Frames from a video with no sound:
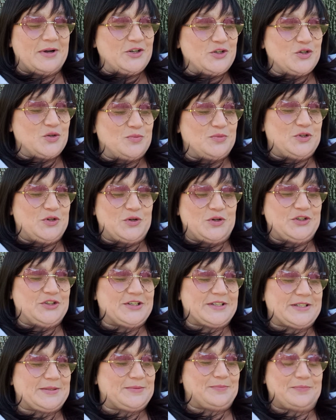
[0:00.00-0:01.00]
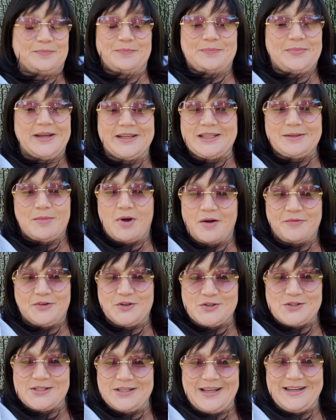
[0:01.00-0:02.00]
mushrooms, you can just pick them off
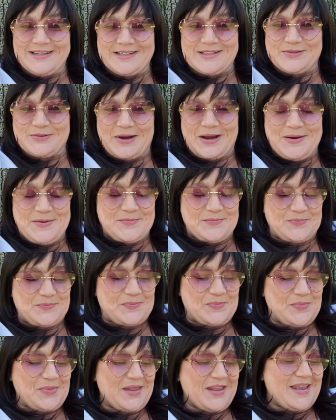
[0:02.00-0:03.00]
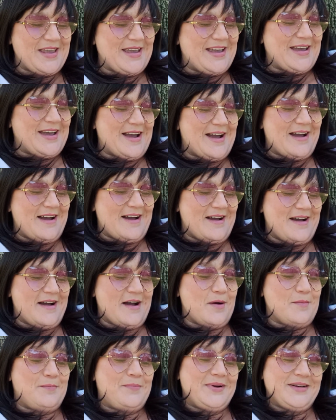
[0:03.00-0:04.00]
your slice, right?
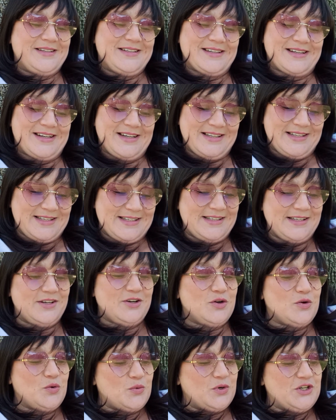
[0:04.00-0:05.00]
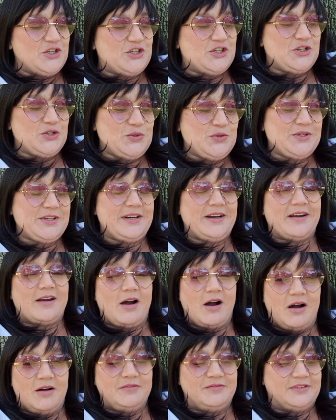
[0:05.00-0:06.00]
But to consider when choosing a
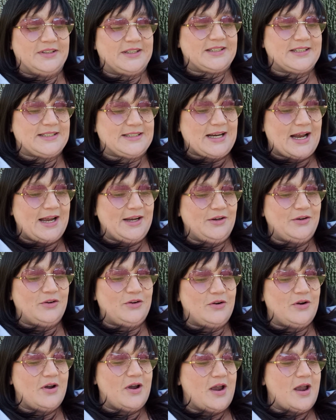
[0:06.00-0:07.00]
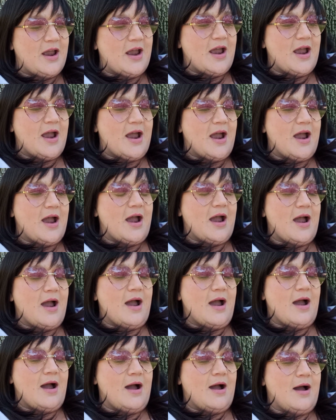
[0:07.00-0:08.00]
conflict style,
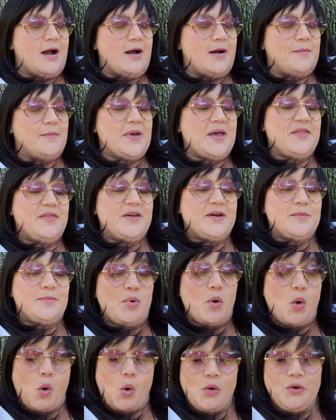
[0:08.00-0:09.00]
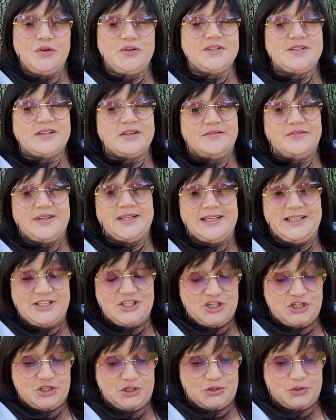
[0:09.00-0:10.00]
the importance of the
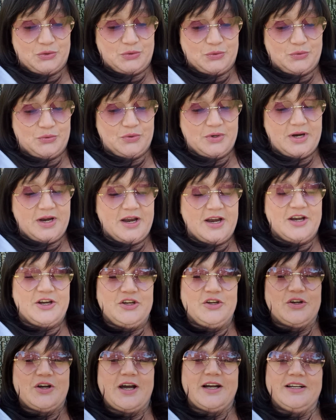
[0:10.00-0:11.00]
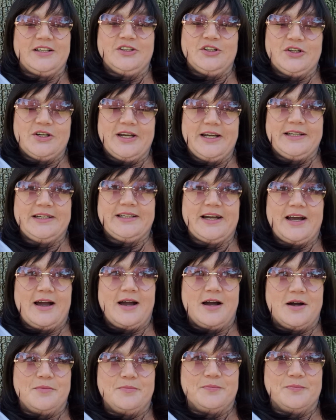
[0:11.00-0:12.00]
issue. You got to look at,
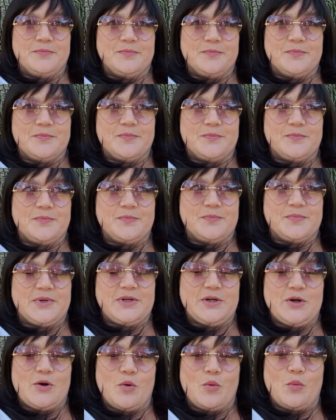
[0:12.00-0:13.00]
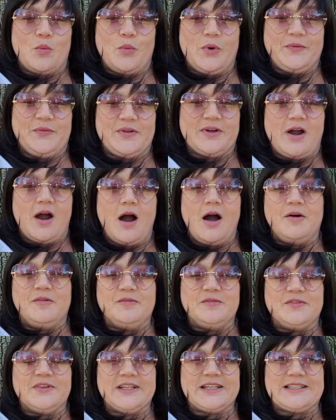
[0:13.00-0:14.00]
what the
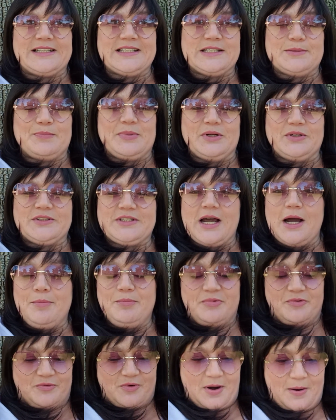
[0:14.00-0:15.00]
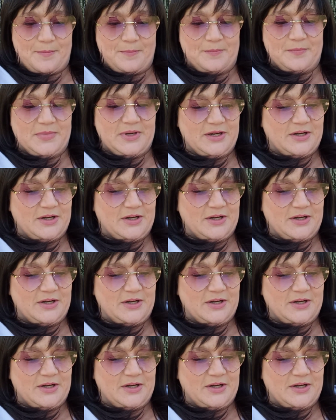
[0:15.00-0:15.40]
conflict is built up from.